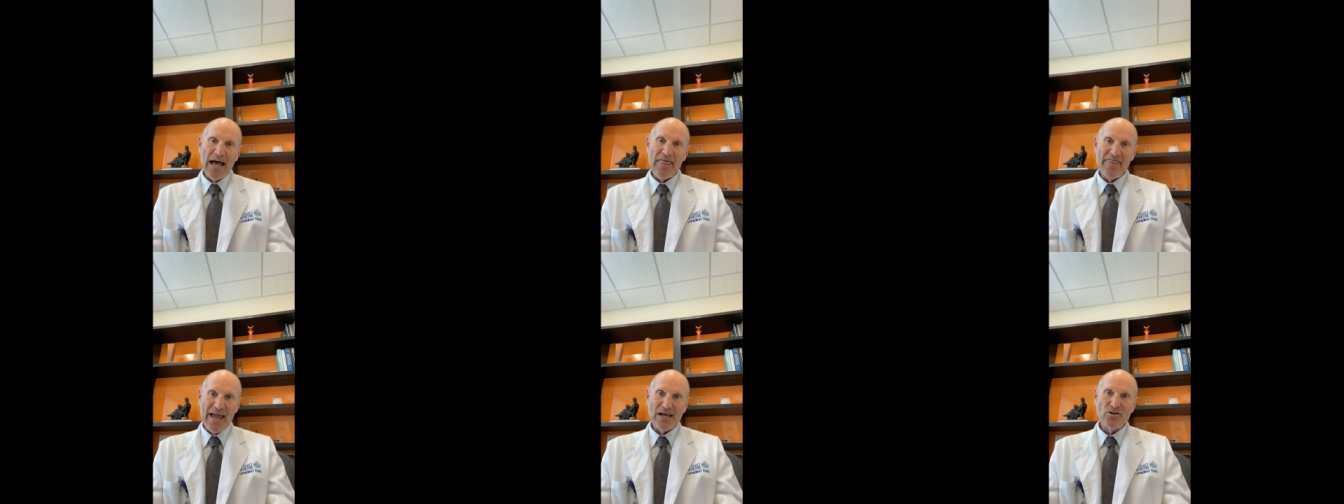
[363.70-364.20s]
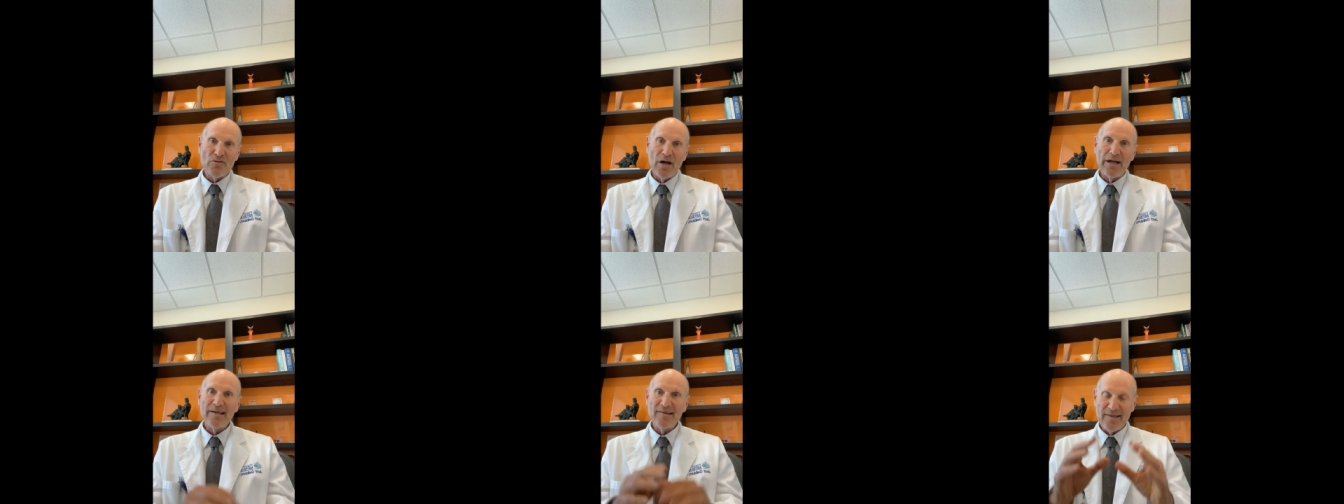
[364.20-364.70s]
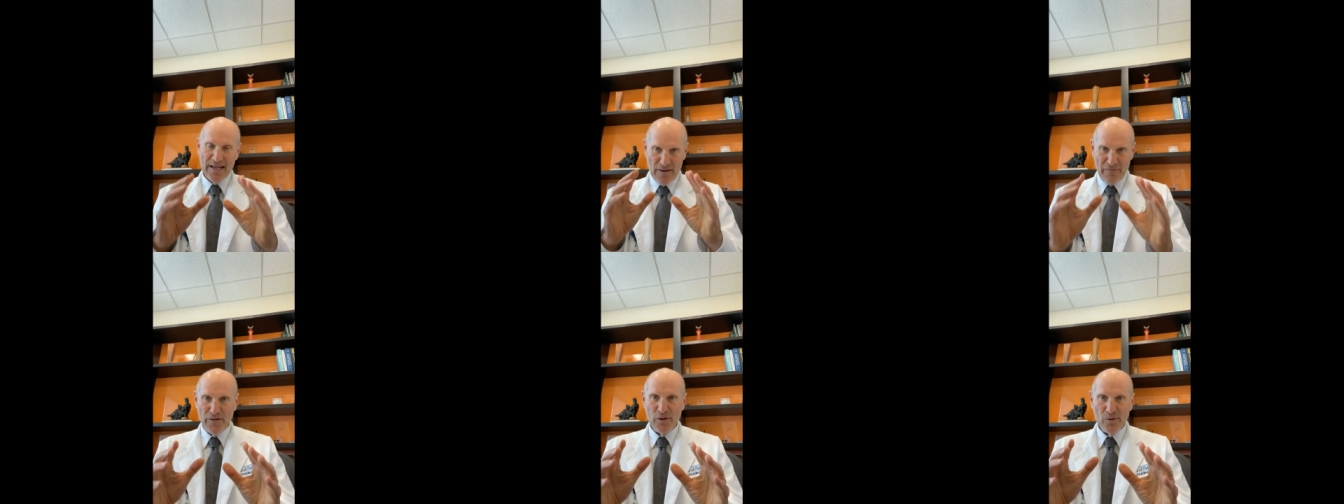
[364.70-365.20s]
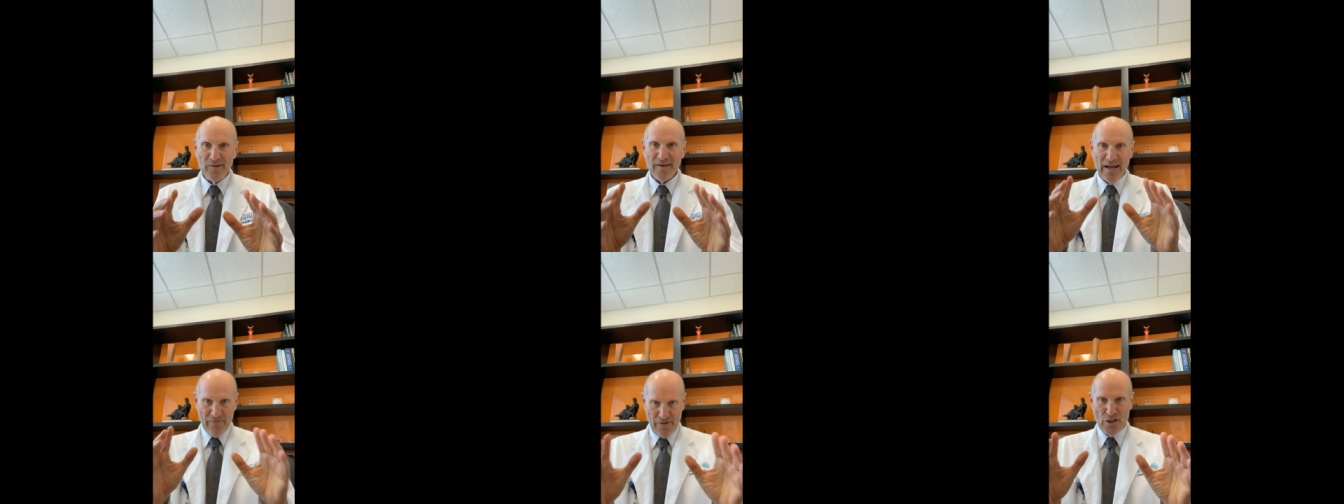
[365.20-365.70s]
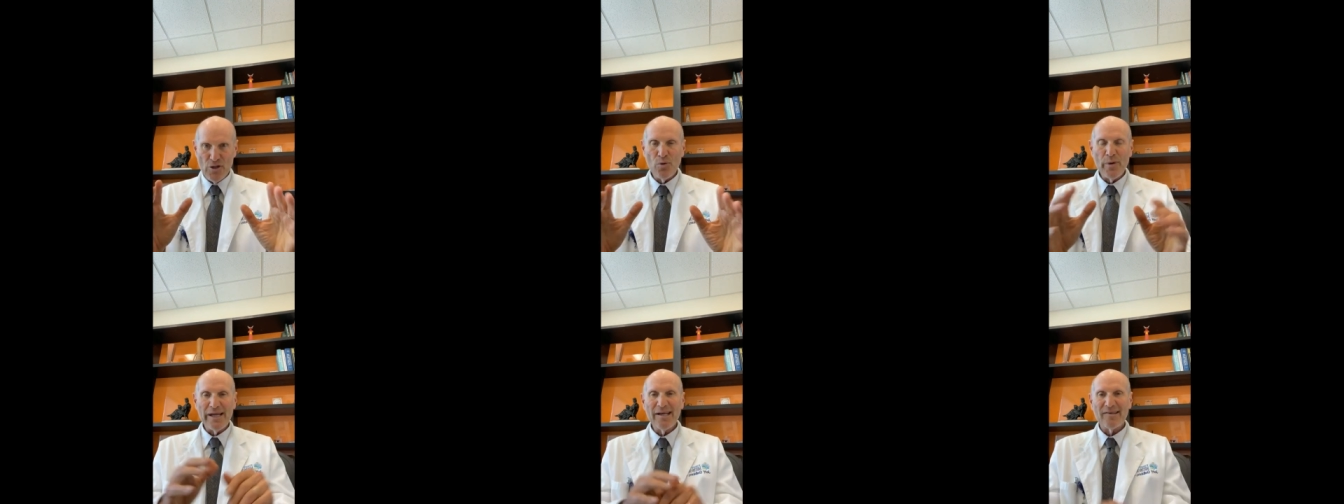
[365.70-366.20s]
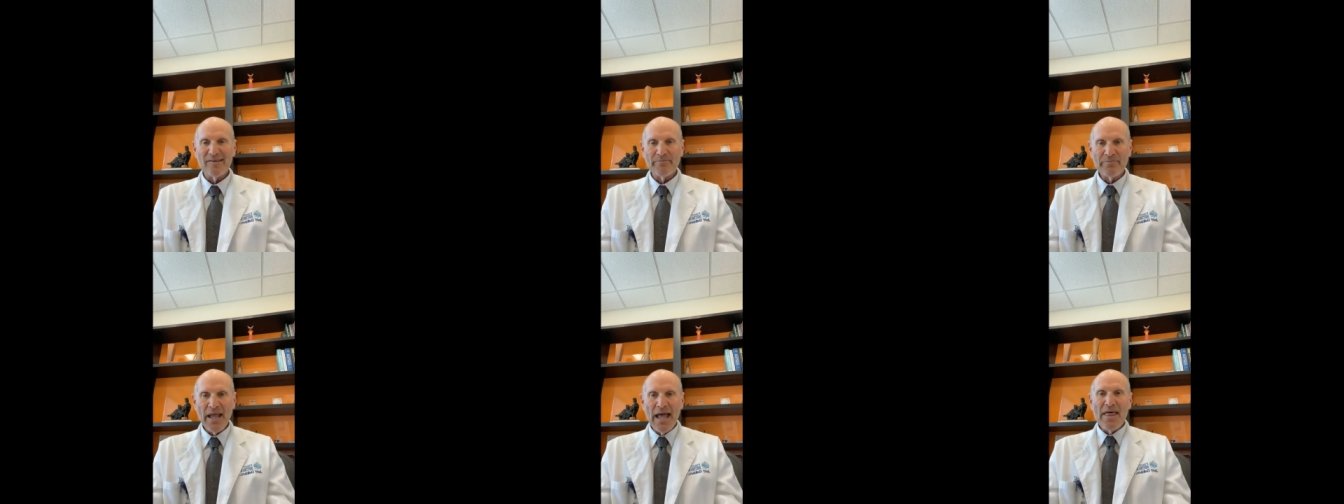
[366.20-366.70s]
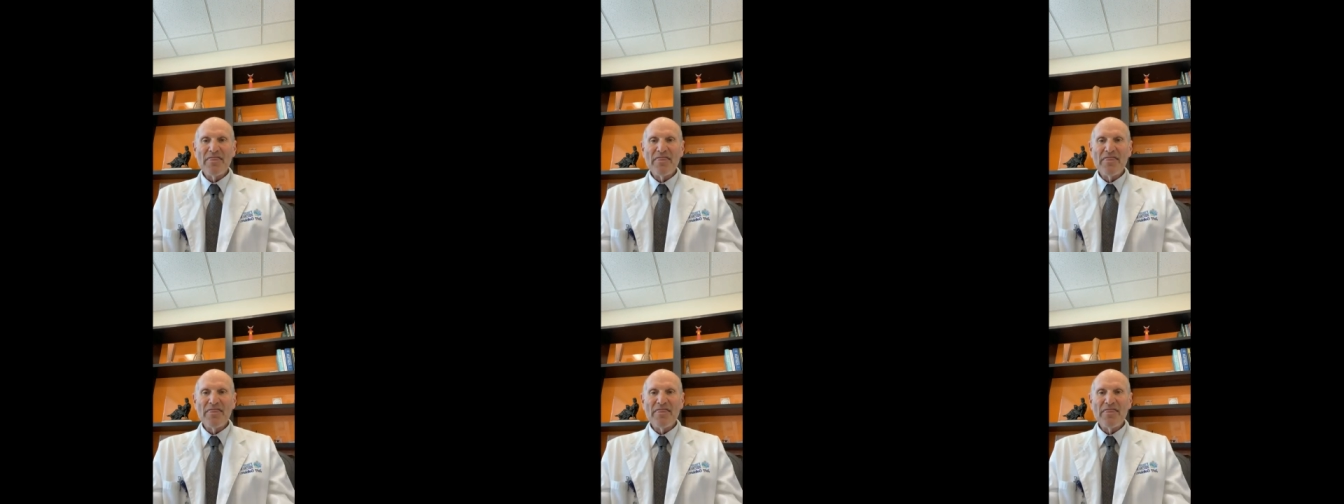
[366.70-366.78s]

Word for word: Uh, that drug is infused every two weeks.